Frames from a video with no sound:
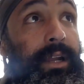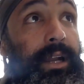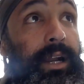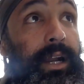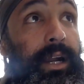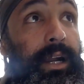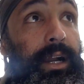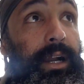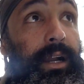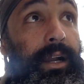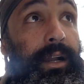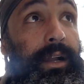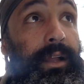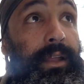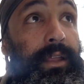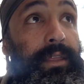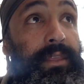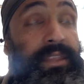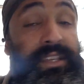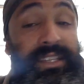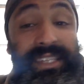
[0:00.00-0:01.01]

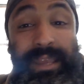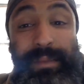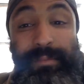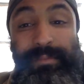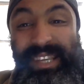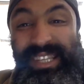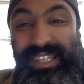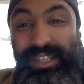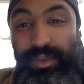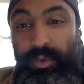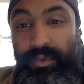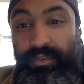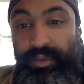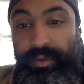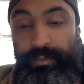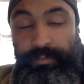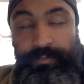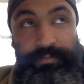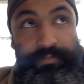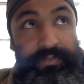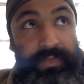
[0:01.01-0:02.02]
the Zambezi River
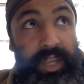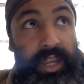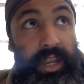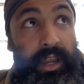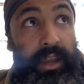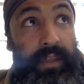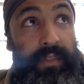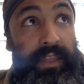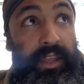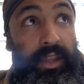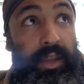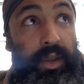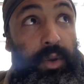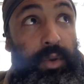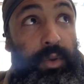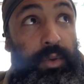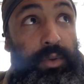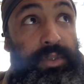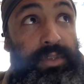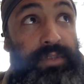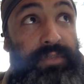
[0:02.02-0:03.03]
that
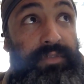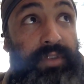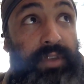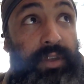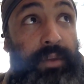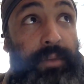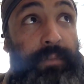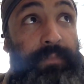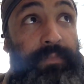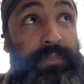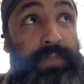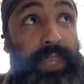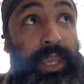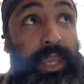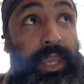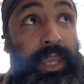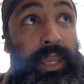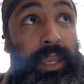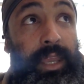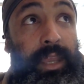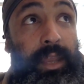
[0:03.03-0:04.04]
goes from
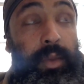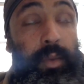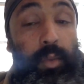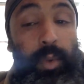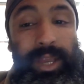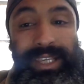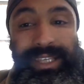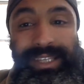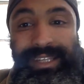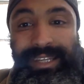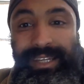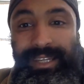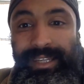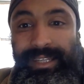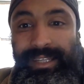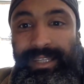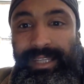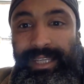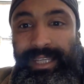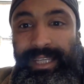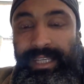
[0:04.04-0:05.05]
west
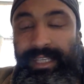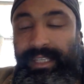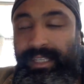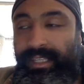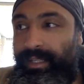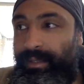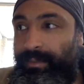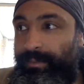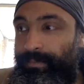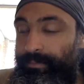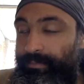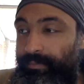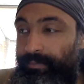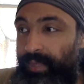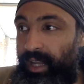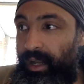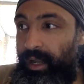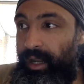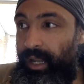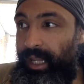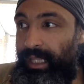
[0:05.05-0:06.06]
to east
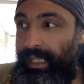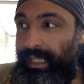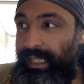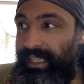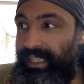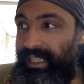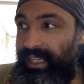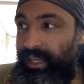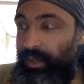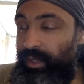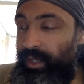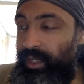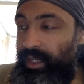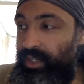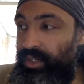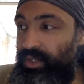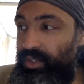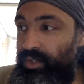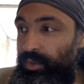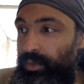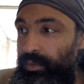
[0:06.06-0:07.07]
and lets out
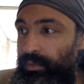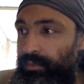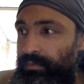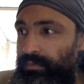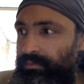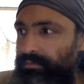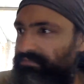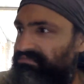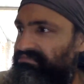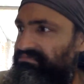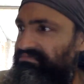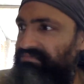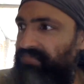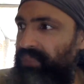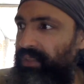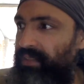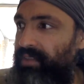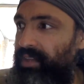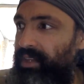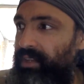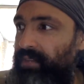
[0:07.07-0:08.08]
into
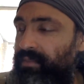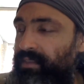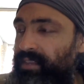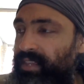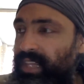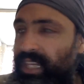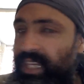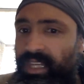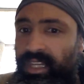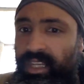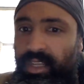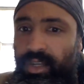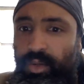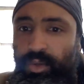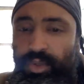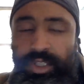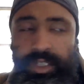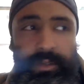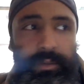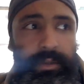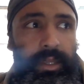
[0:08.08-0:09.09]
effectively the Indian
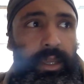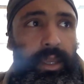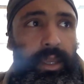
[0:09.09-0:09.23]
Ocean.